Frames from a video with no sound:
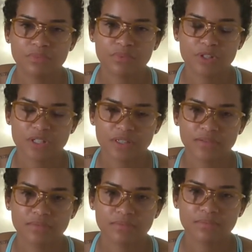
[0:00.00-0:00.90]
we're
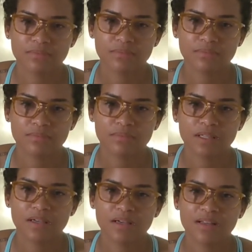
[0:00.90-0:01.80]
done.
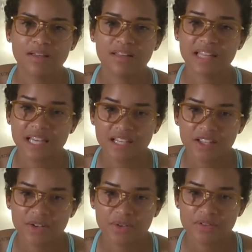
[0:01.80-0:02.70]

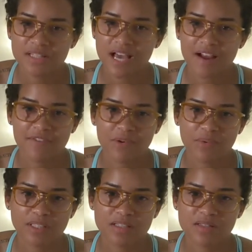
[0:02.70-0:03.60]
Thank you to
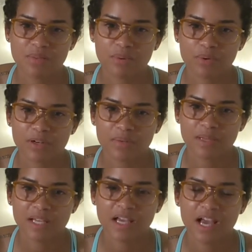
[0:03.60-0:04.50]
everyone that supported
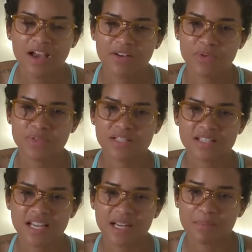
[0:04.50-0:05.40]
me and who is
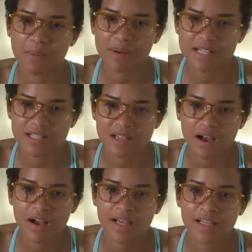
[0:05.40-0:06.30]
standing by my
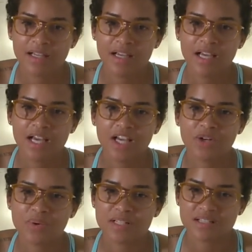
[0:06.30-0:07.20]
side.
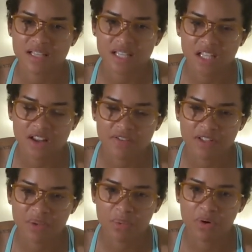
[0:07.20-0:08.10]
and who has sent
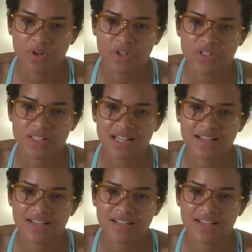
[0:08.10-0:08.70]
lovely words